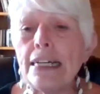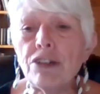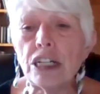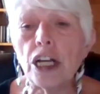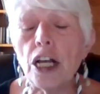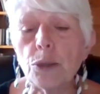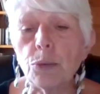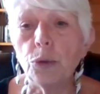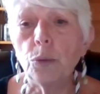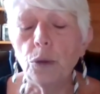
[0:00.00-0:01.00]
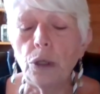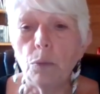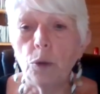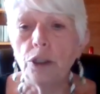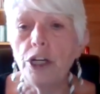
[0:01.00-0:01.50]
returns
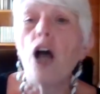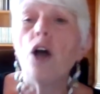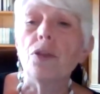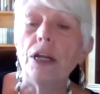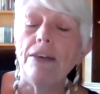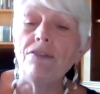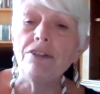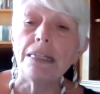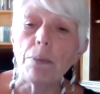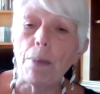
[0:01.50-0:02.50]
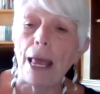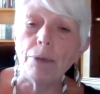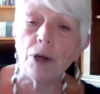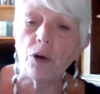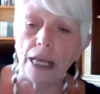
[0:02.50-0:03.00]
will know that if there is a
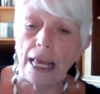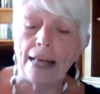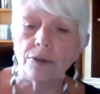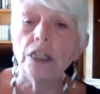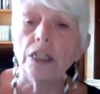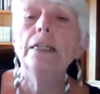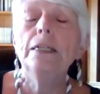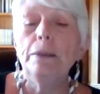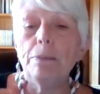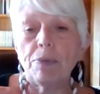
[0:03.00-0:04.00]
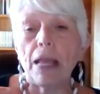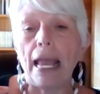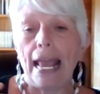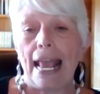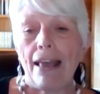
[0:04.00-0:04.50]
payment on account,
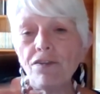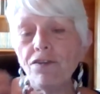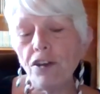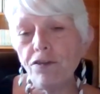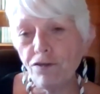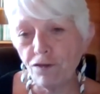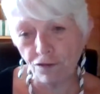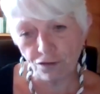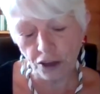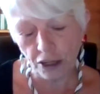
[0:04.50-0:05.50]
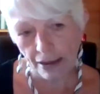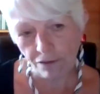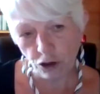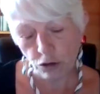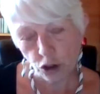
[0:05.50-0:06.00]
if
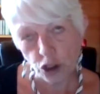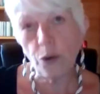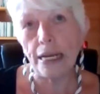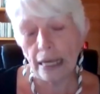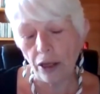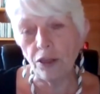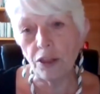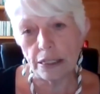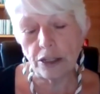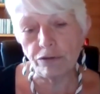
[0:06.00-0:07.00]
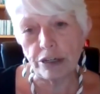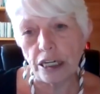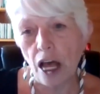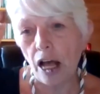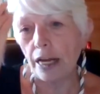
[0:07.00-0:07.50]
you're doing the
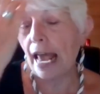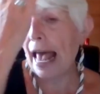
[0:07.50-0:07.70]
return